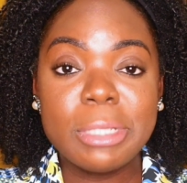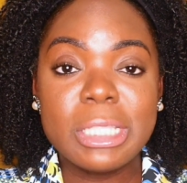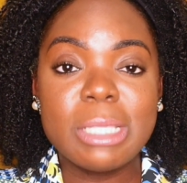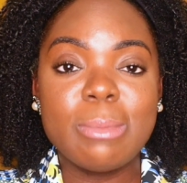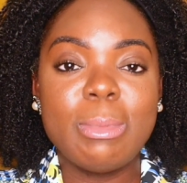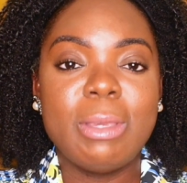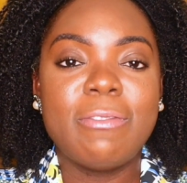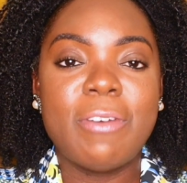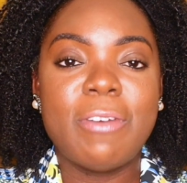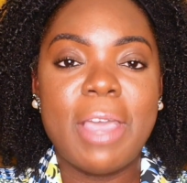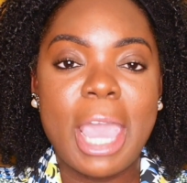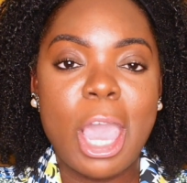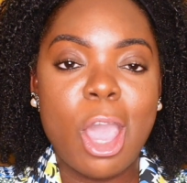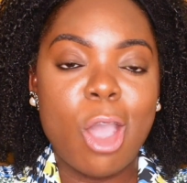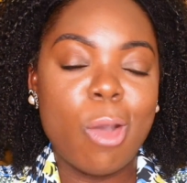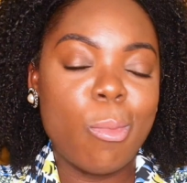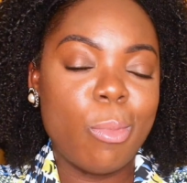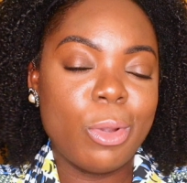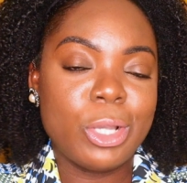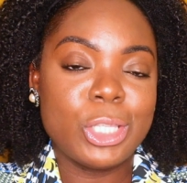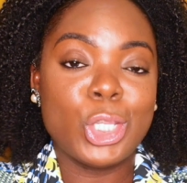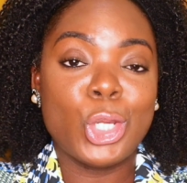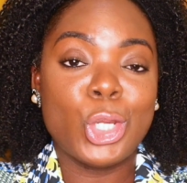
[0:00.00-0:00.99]
to me for help
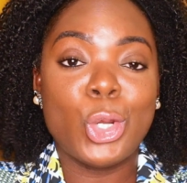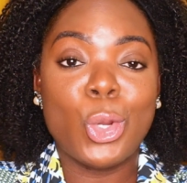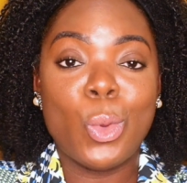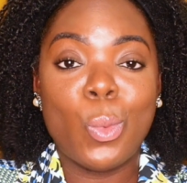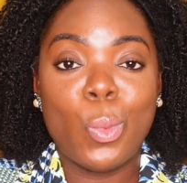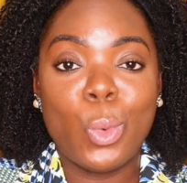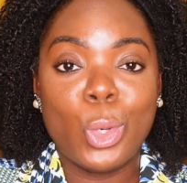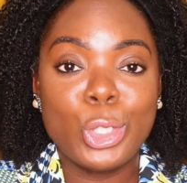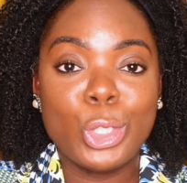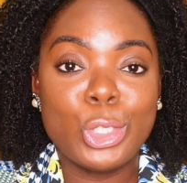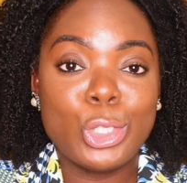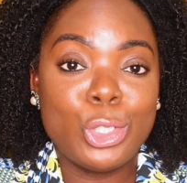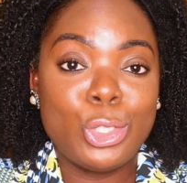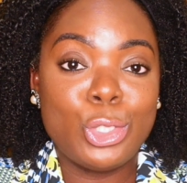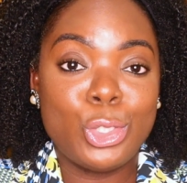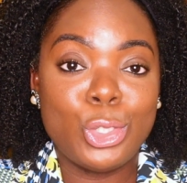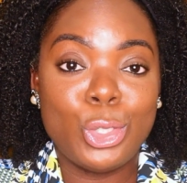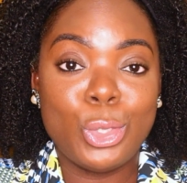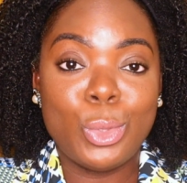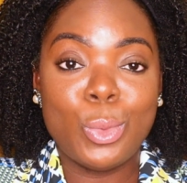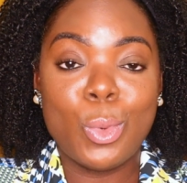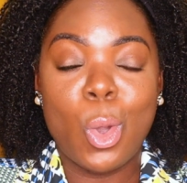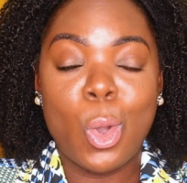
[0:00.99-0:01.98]
because they don't know what to
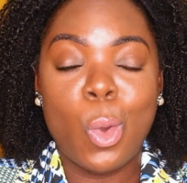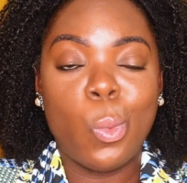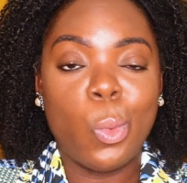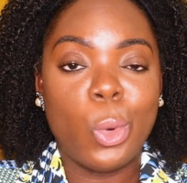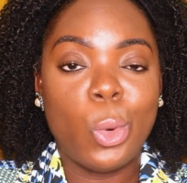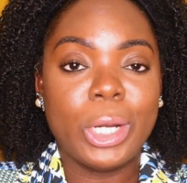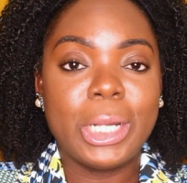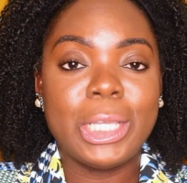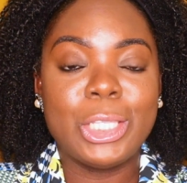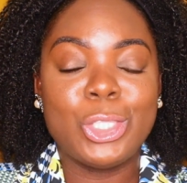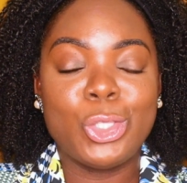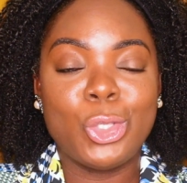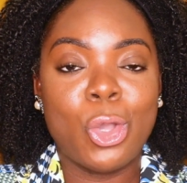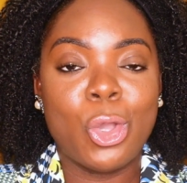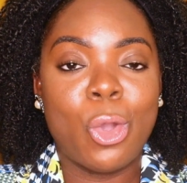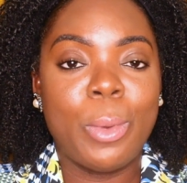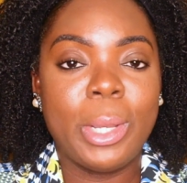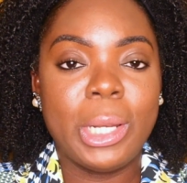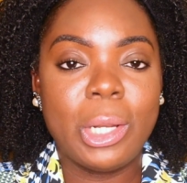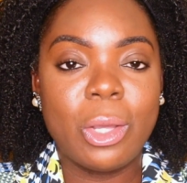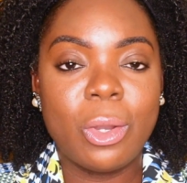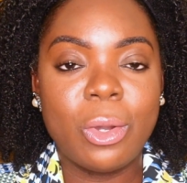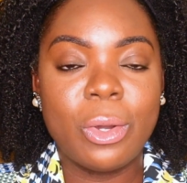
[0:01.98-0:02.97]
do or what is
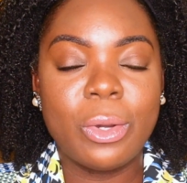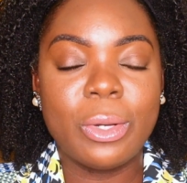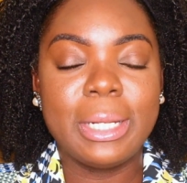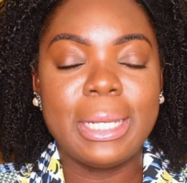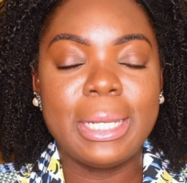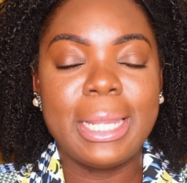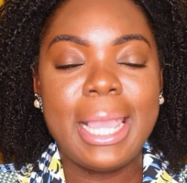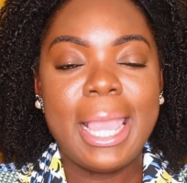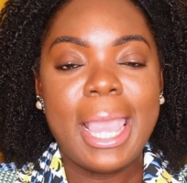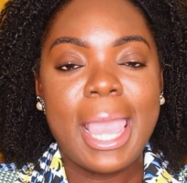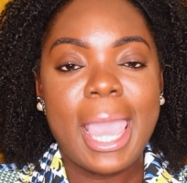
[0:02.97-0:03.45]
going on.